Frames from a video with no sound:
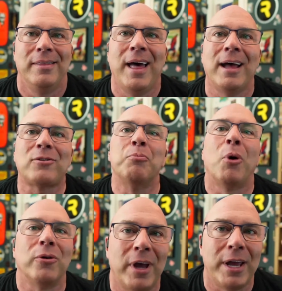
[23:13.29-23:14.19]
That's
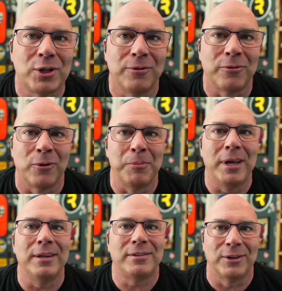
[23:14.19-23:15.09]
motivation for
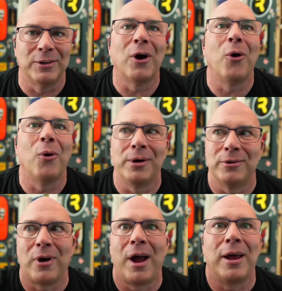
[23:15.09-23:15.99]
me to go
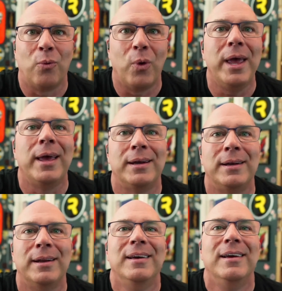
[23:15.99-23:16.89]
and try and
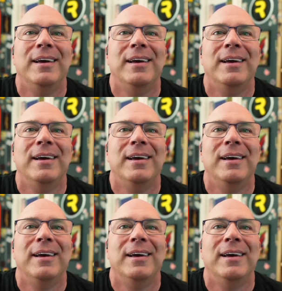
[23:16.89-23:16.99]
win